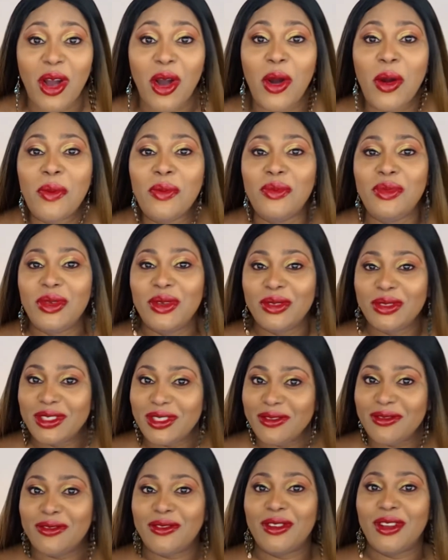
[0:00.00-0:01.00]
how
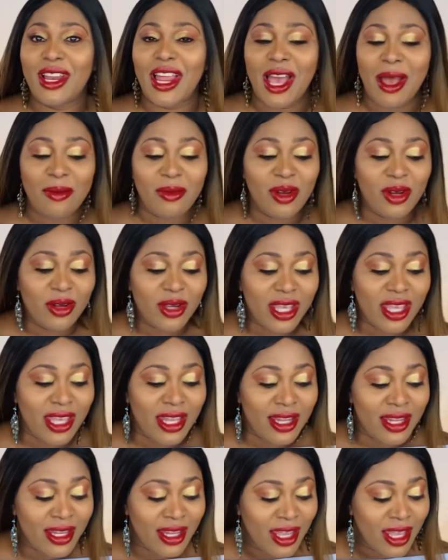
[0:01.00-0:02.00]
beautiful I'm
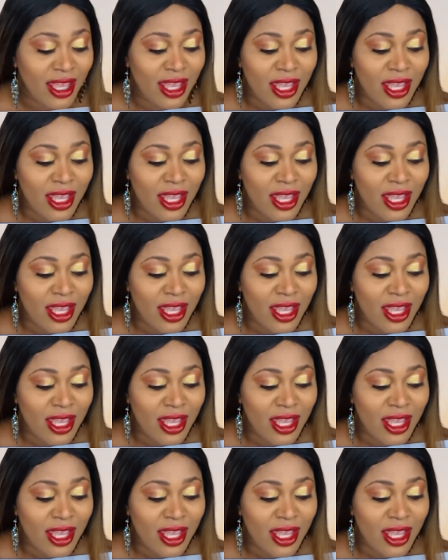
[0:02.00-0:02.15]
looking.